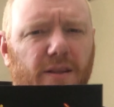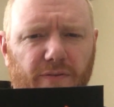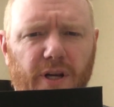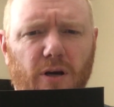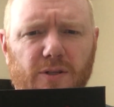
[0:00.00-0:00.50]

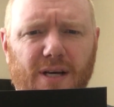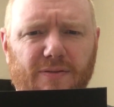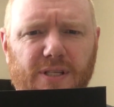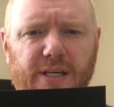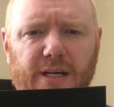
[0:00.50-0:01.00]
videos I've
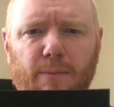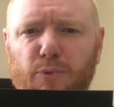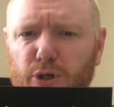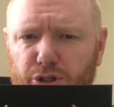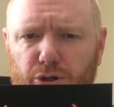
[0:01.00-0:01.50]
seen, I'm
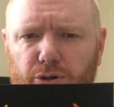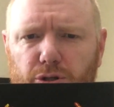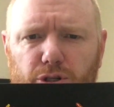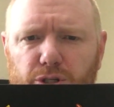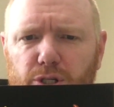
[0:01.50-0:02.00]
pretty sure they're
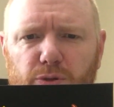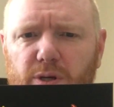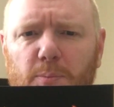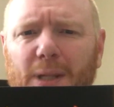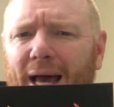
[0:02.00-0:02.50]
just using
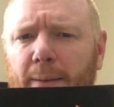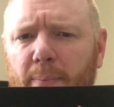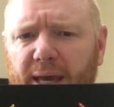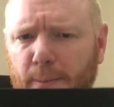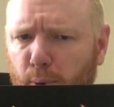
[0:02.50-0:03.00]
black
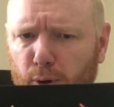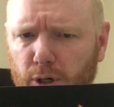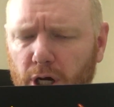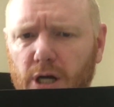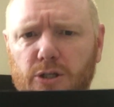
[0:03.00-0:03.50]
paper,
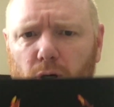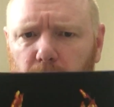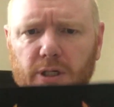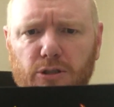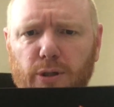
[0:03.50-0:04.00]
so I'm
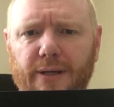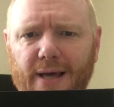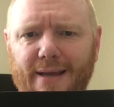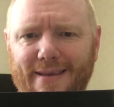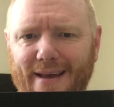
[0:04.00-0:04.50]
gonna try
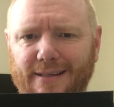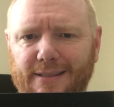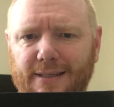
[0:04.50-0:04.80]
that next